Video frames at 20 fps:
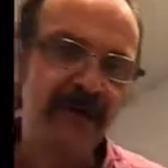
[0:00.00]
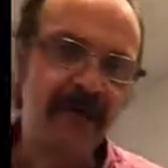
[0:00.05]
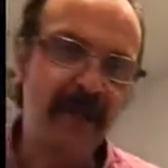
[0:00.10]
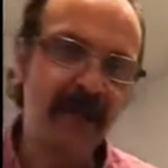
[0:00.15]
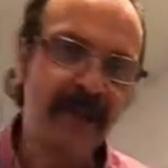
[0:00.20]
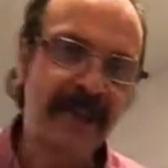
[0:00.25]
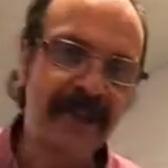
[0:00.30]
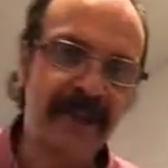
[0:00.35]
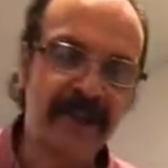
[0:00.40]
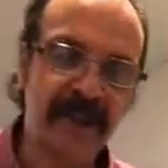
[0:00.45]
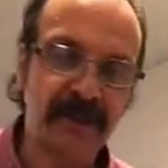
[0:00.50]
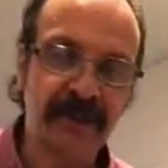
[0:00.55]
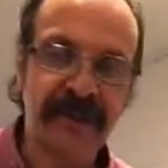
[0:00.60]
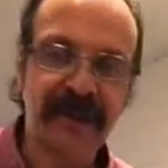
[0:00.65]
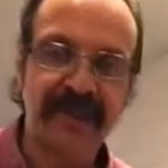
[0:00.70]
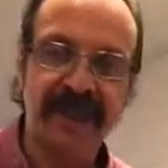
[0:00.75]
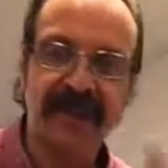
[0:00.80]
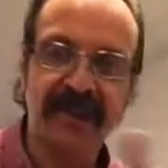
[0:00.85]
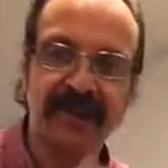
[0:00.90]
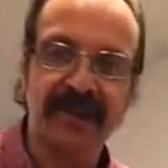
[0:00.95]
couple of reasons
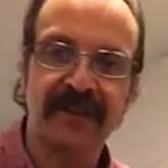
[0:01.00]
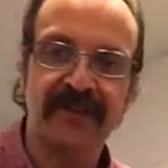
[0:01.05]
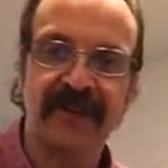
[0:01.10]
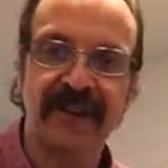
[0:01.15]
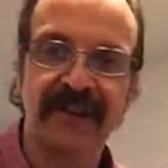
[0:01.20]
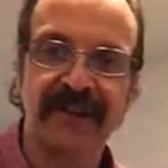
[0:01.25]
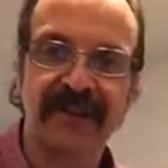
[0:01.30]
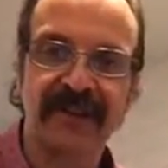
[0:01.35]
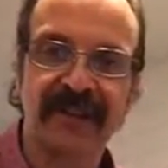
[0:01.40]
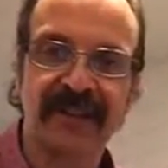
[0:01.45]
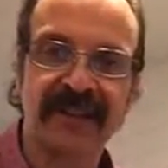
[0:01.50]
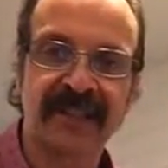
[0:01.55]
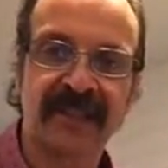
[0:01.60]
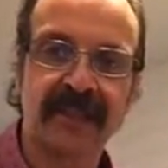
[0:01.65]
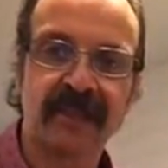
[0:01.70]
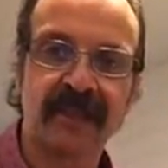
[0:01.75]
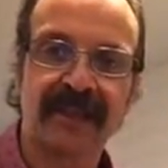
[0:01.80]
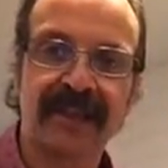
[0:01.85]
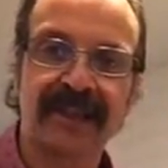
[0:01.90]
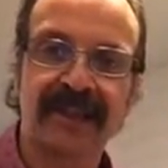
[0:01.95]
besides just the fact that
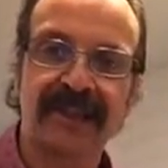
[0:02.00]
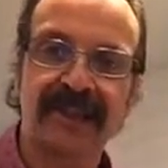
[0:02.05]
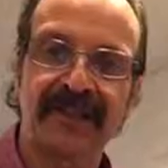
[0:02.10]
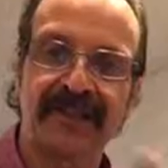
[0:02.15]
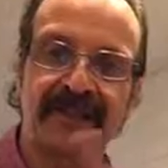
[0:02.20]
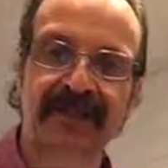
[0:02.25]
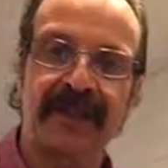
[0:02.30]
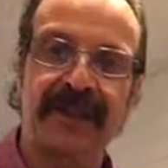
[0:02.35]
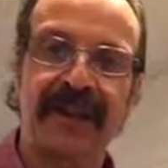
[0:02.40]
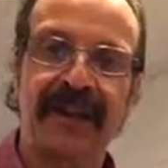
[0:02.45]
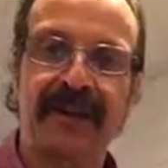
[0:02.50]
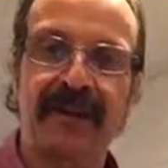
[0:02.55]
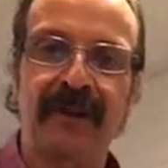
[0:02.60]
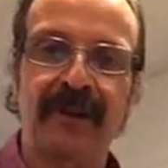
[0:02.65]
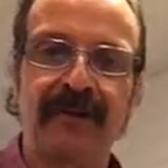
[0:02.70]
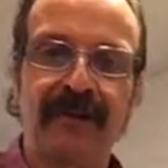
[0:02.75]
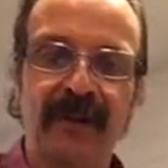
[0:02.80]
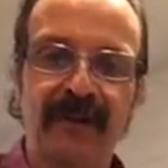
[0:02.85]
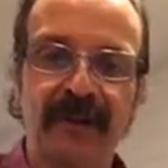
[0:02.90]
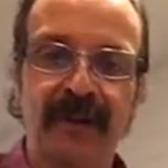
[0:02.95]
simple elegance of learning how to
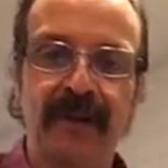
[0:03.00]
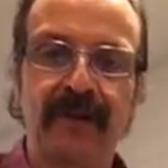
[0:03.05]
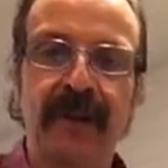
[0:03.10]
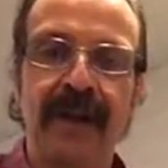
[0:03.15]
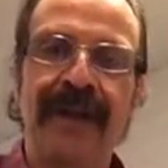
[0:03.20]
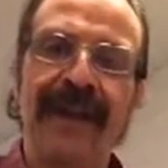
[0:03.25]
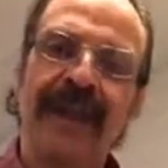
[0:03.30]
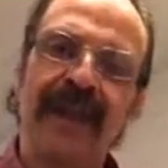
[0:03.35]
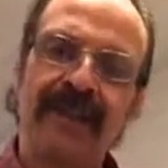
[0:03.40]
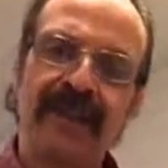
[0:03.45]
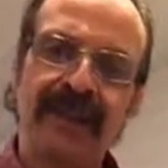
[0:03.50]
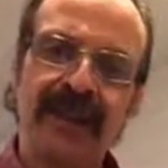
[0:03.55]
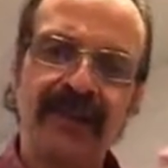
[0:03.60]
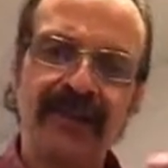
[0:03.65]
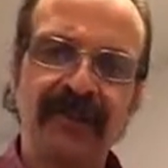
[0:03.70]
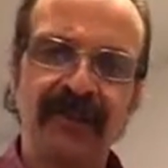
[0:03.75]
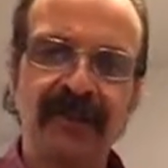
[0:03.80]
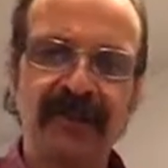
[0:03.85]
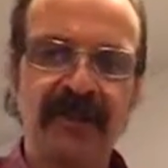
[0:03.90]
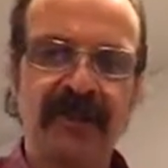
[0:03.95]
cook for yourself. It's
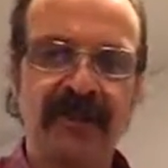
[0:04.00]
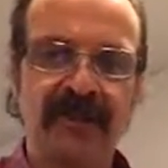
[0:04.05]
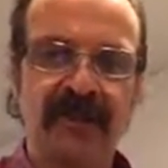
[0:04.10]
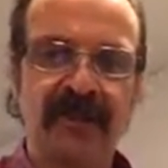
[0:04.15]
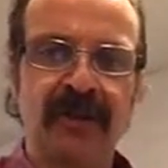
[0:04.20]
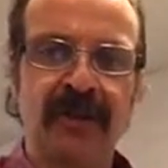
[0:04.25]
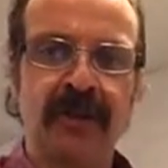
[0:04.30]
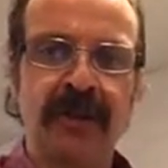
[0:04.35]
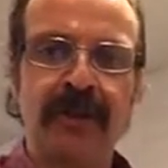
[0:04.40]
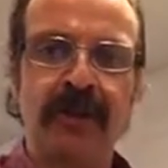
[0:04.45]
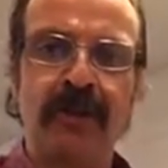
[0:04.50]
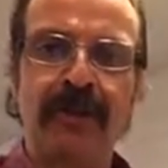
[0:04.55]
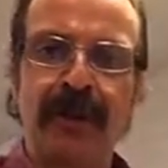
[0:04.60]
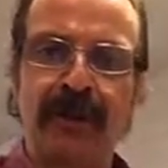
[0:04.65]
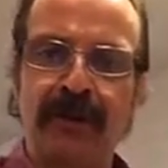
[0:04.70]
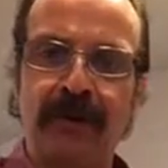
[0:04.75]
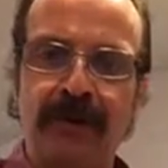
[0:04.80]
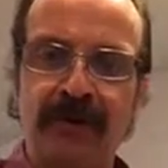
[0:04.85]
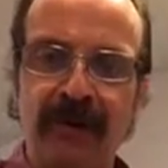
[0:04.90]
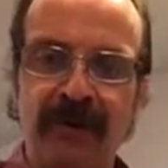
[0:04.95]
also showing you
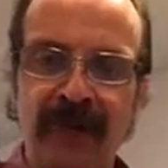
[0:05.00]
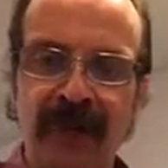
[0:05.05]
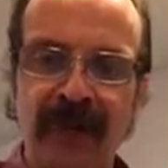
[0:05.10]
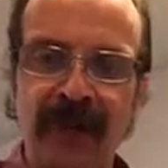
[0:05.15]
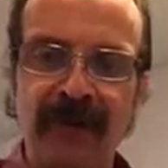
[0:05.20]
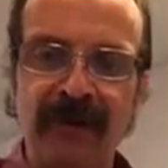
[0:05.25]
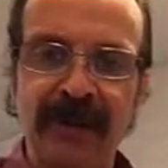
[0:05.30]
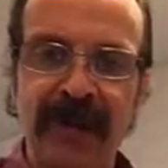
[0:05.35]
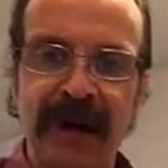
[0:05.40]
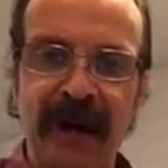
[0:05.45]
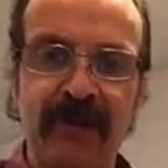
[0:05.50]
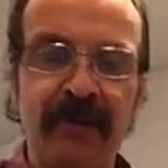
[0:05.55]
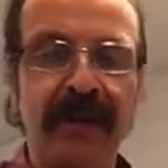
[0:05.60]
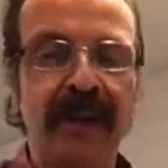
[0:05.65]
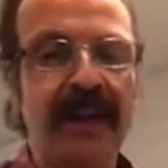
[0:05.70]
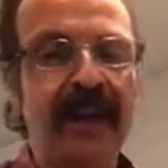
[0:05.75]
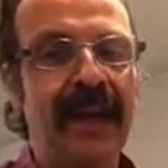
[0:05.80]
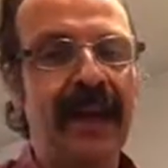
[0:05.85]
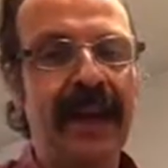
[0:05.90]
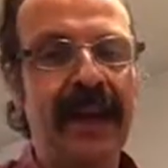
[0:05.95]
that you can slow down
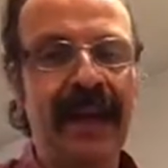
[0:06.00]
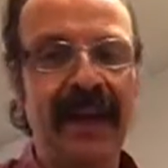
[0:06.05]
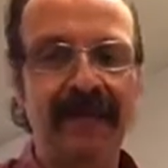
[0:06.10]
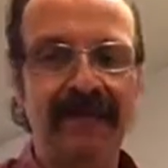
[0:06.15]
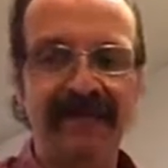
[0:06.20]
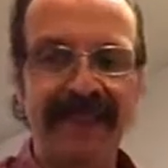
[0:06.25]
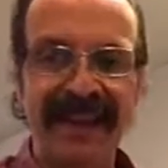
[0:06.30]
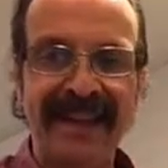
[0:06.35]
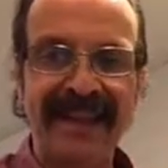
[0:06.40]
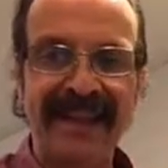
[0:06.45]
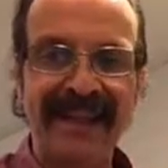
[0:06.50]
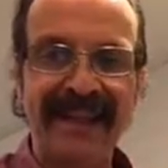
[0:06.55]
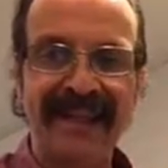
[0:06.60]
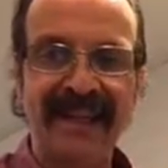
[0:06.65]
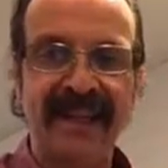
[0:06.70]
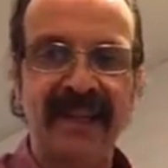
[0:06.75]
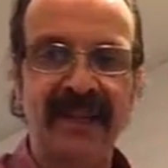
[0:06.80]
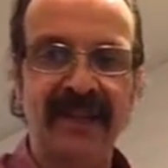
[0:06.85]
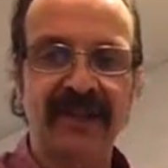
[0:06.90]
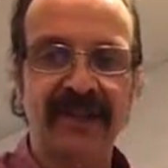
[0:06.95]
and make
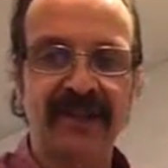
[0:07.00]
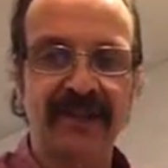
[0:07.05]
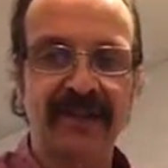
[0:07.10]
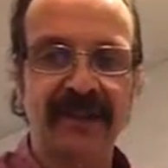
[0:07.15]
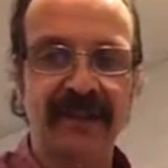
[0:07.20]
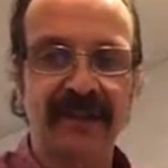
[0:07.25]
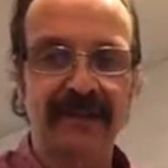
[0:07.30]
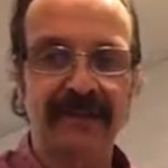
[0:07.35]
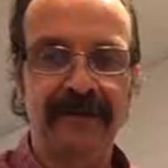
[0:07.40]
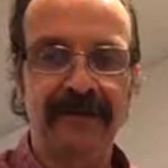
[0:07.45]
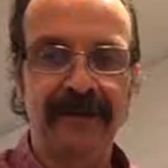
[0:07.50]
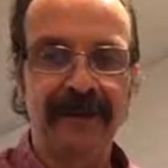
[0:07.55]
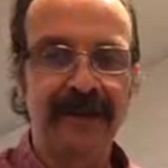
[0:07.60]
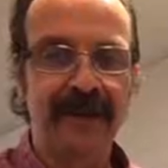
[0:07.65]
these things yourself.